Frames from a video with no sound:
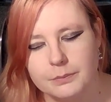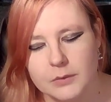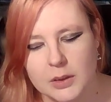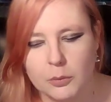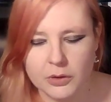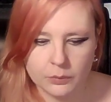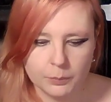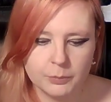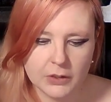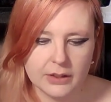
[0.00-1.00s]
You'll
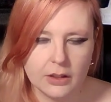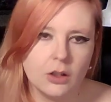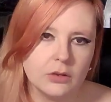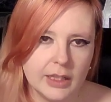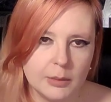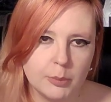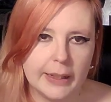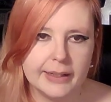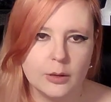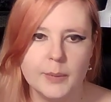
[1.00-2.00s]
turn it on, hit
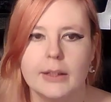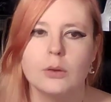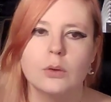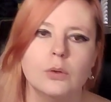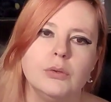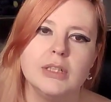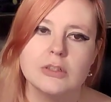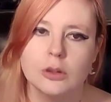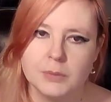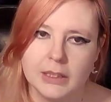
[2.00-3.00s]
play, and it'll be like, oh, you need to
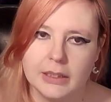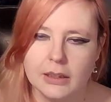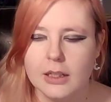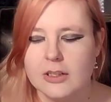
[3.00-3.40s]
update.